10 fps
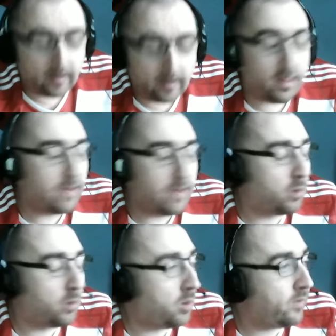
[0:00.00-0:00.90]

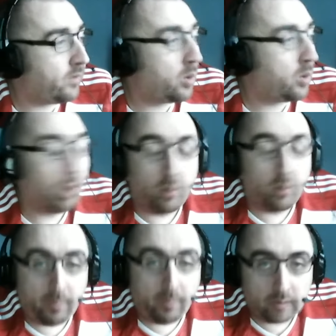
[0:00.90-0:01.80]
Not Raw review, a Royal
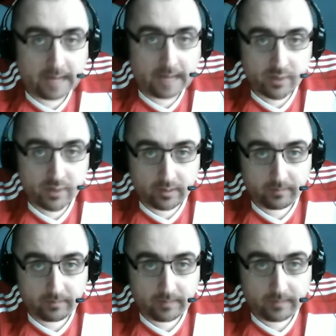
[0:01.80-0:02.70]
Rumble live
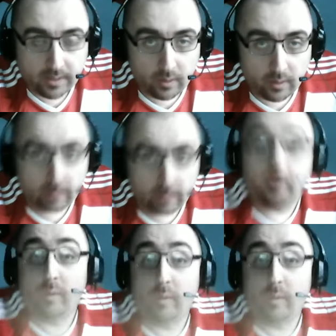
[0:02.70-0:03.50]
stream next week. There'll be a Raw